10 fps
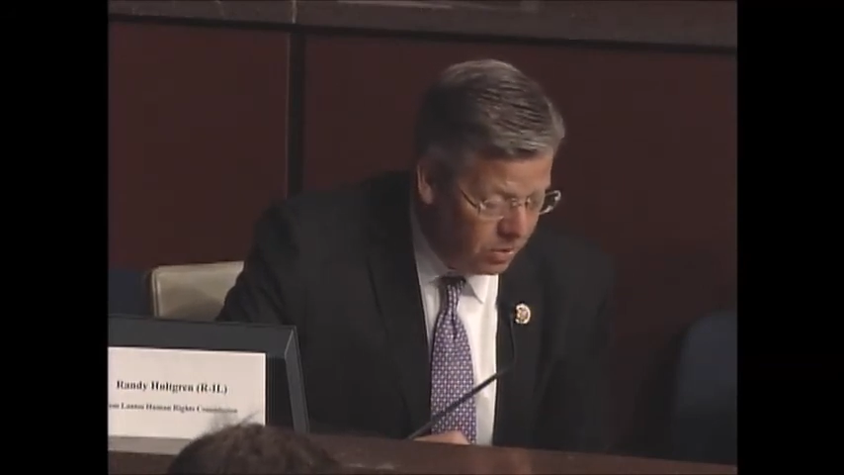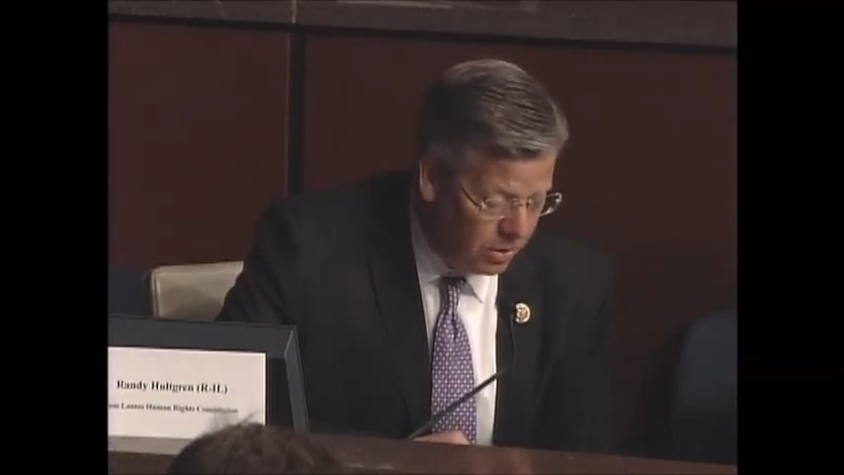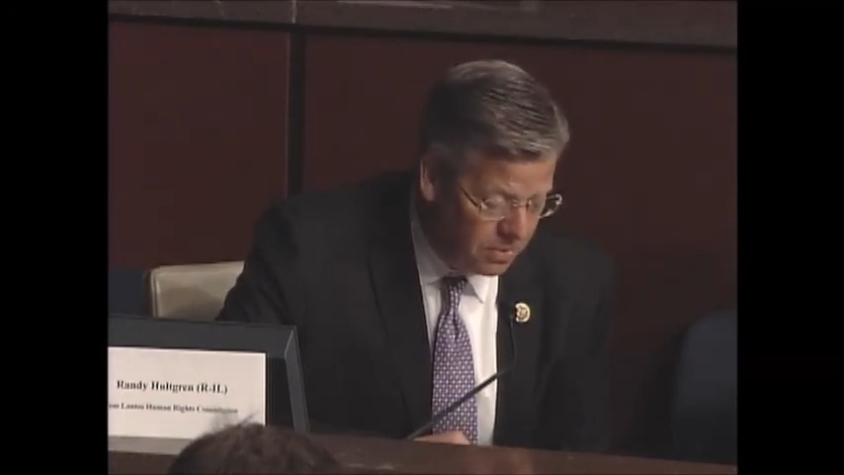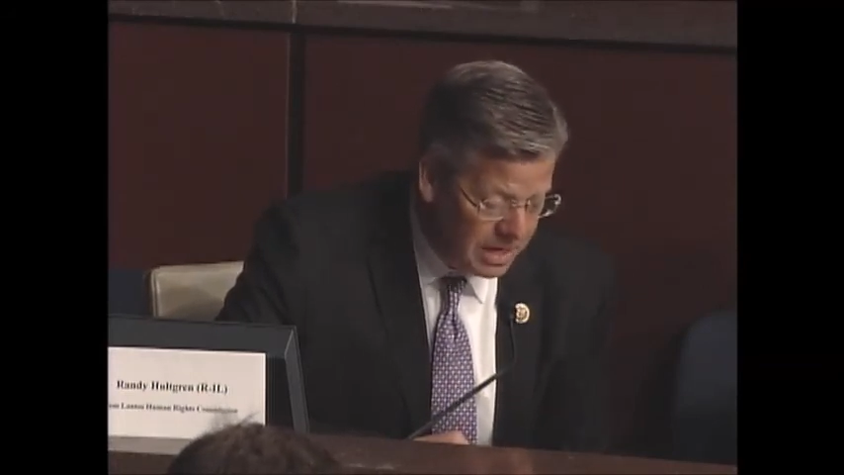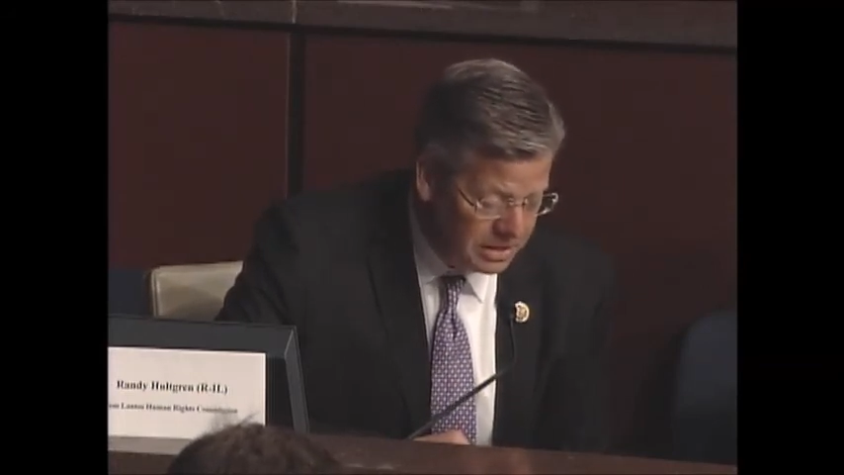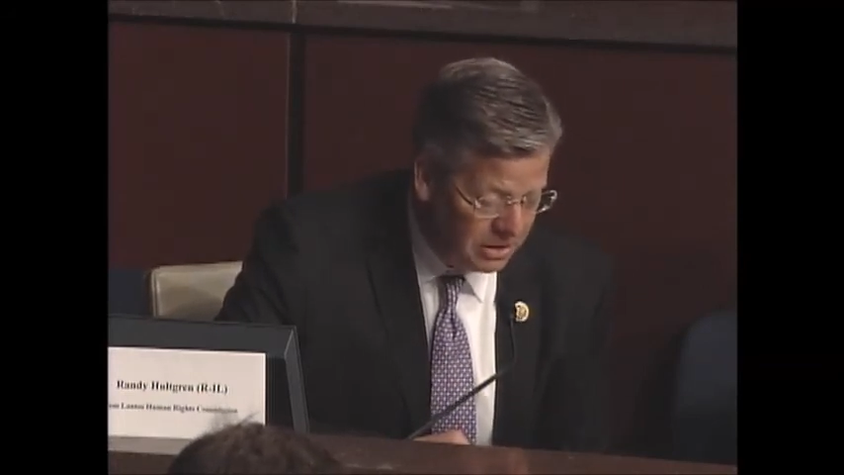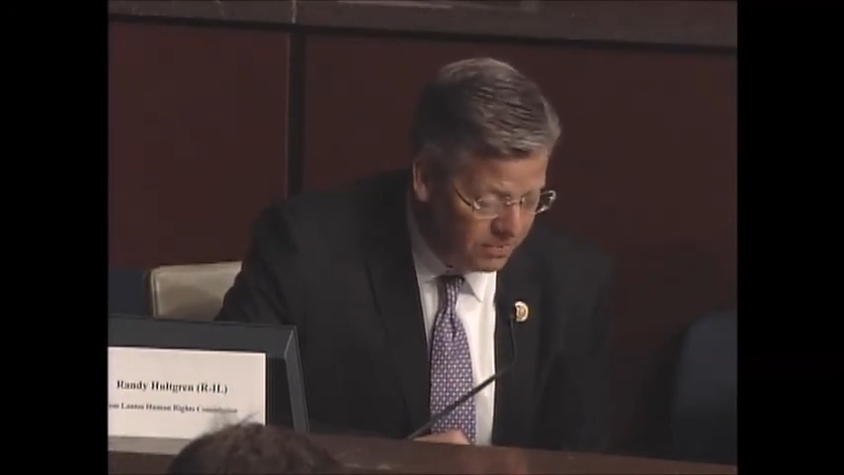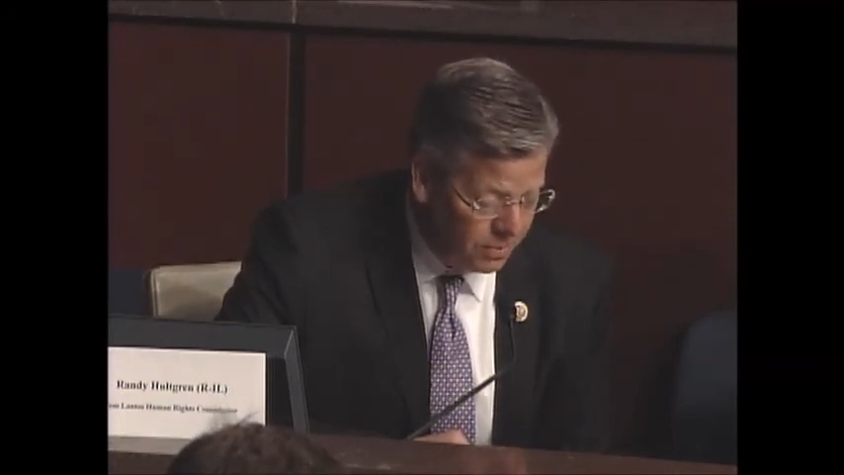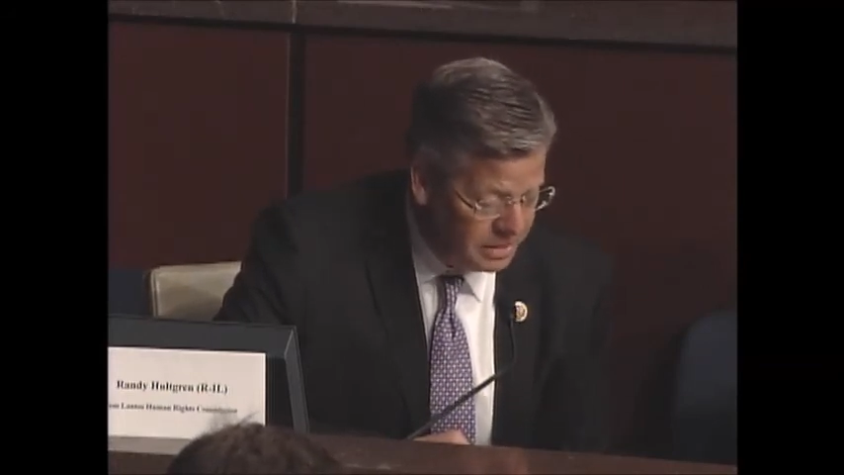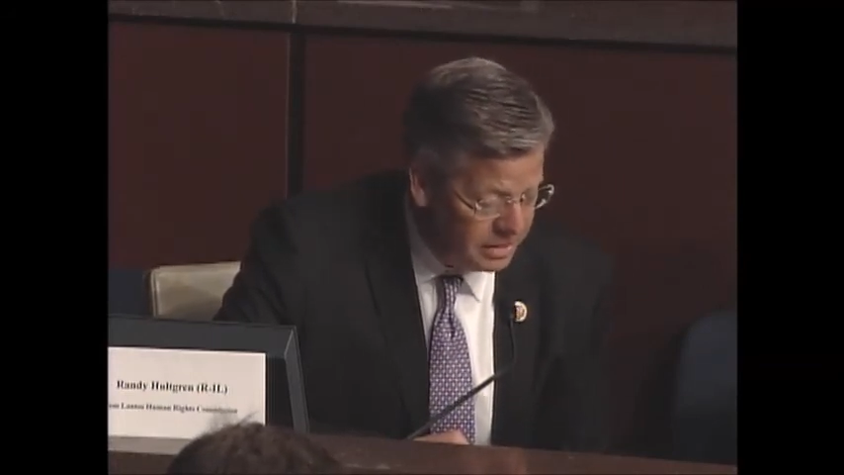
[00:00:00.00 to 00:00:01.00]
who are raising their
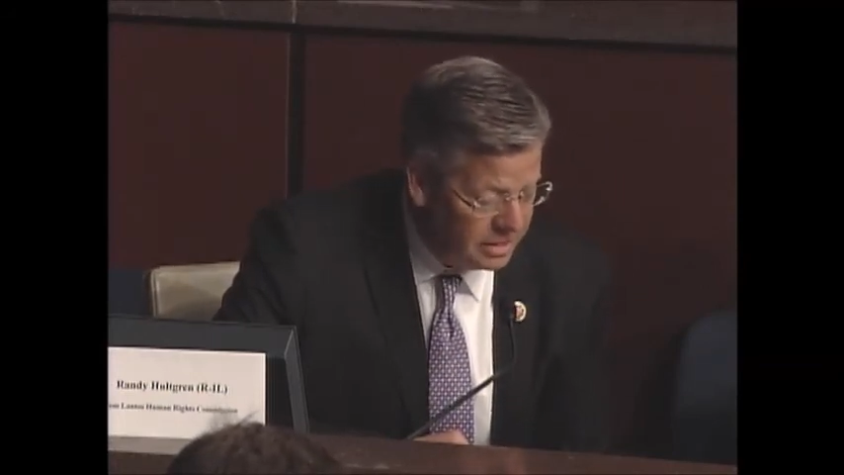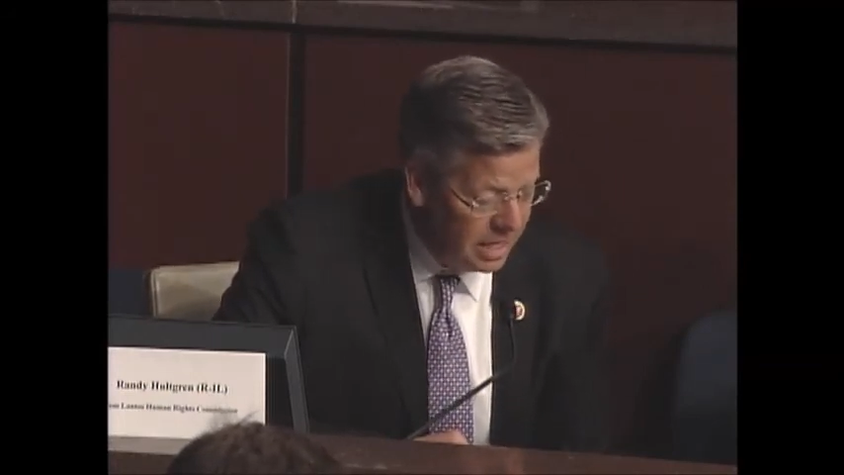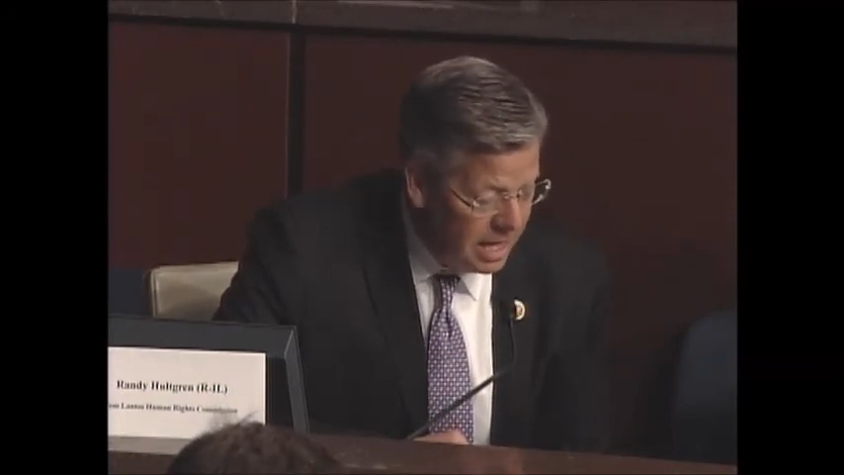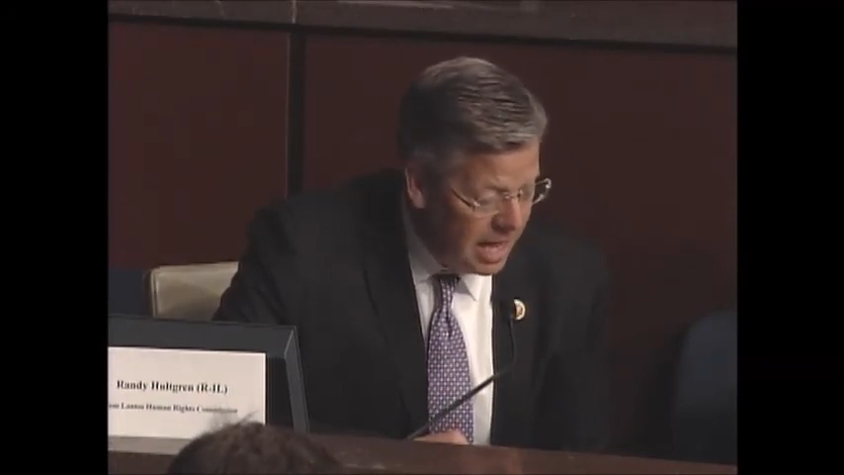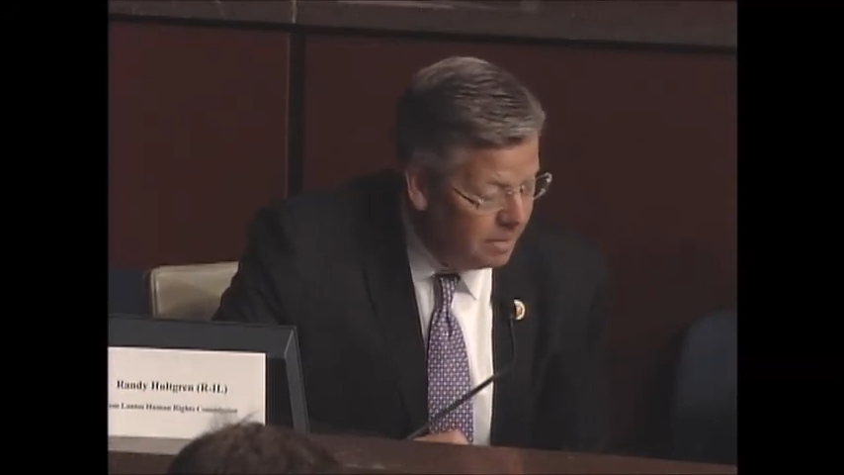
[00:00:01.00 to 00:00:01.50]
voices on